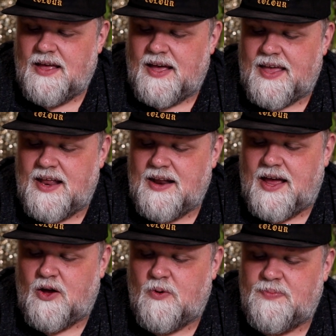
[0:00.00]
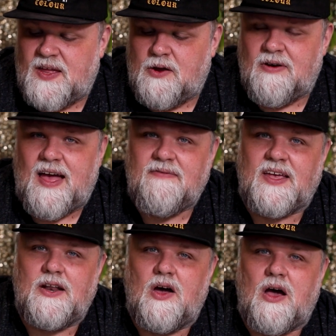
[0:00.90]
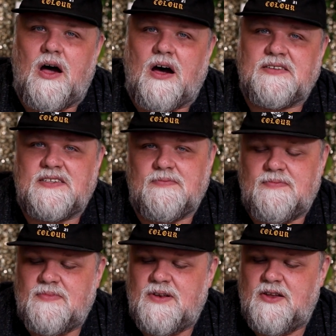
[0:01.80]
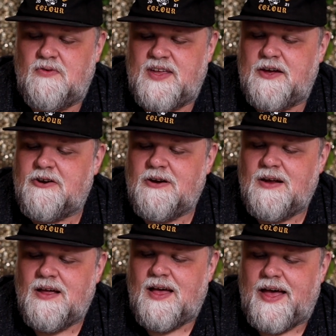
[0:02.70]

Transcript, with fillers: again, I hope that you are having an awesome new year.